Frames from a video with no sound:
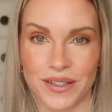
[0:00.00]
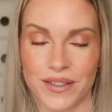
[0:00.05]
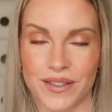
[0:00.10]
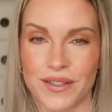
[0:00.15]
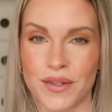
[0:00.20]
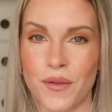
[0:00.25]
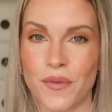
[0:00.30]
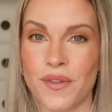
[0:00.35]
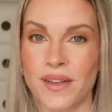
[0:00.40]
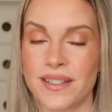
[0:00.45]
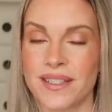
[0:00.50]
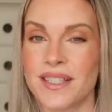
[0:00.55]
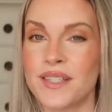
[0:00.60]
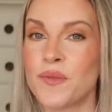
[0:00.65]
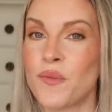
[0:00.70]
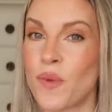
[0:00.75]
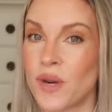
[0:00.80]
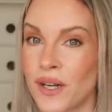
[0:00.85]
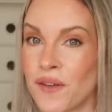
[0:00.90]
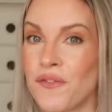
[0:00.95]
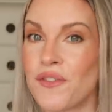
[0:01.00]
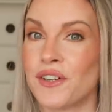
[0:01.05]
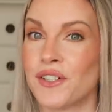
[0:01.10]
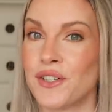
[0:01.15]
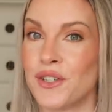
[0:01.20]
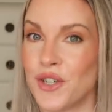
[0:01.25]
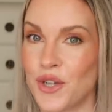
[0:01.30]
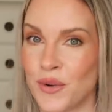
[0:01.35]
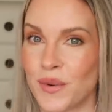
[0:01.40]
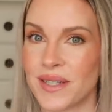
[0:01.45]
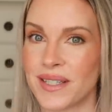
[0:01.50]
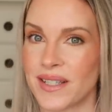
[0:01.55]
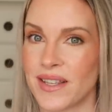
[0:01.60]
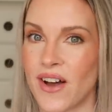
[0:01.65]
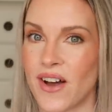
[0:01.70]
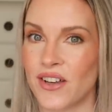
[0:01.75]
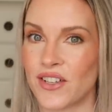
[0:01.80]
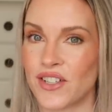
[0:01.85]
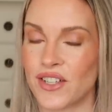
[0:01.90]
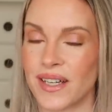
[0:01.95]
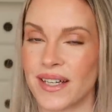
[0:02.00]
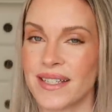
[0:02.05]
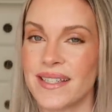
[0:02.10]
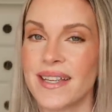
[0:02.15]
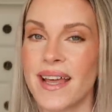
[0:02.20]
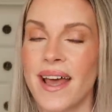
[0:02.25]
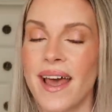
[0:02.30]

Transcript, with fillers: So this is one of their newest launches,